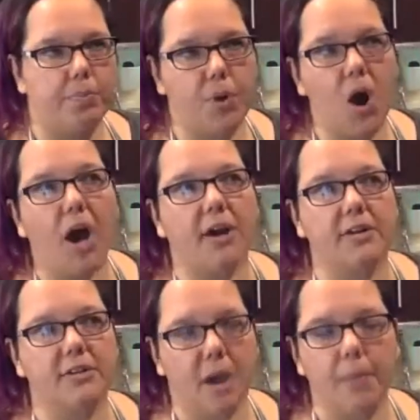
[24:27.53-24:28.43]

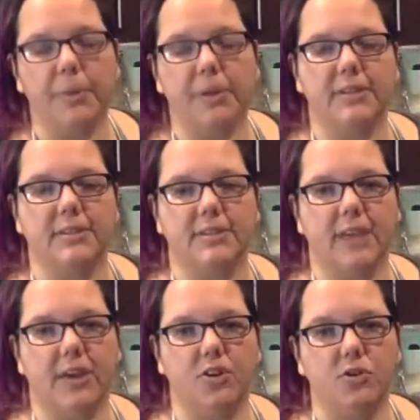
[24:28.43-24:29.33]
product companies
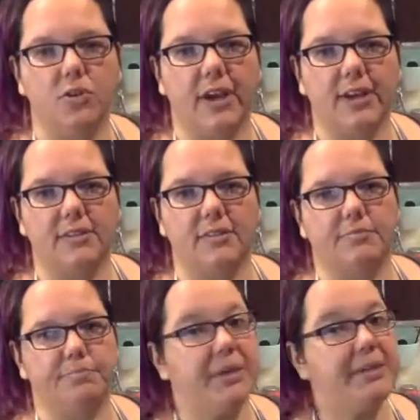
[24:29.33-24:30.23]
that utilize
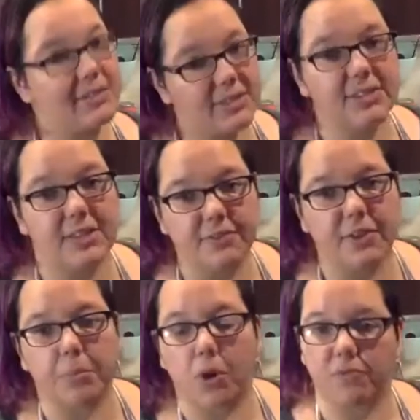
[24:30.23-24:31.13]
basically slave
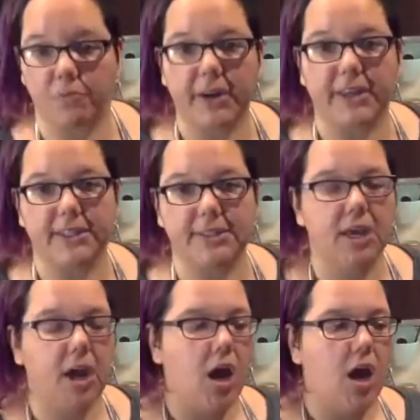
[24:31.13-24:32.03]
labor of monkeys
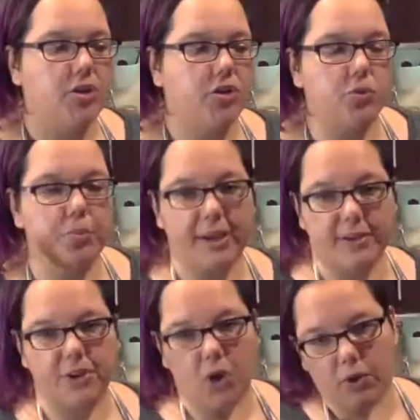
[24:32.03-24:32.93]
to pick
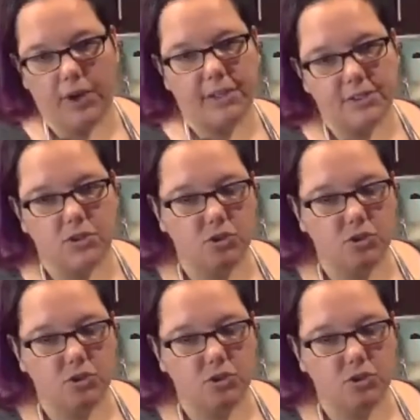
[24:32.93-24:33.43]
the coconuts.